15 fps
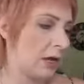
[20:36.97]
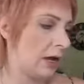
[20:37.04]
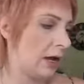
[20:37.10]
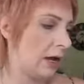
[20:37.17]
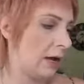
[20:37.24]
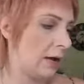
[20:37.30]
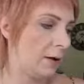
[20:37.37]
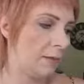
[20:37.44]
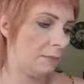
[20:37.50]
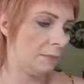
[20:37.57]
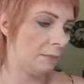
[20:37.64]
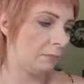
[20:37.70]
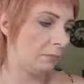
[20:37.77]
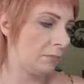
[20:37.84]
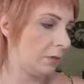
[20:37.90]

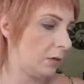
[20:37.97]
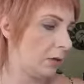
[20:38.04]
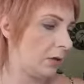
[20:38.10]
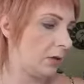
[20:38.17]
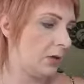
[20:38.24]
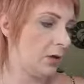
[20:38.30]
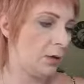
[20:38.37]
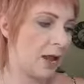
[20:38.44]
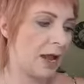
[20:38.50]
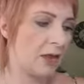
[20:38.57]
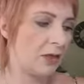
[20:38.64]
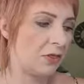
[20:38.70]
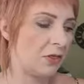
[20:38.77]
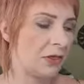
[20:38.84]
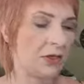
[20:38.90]

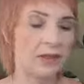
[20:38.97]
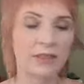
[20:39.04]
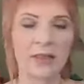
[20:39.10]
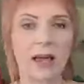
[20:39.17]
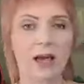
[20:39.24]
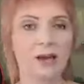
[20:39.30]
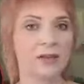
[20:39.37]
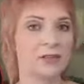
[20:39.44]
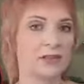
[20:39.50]
anything like that.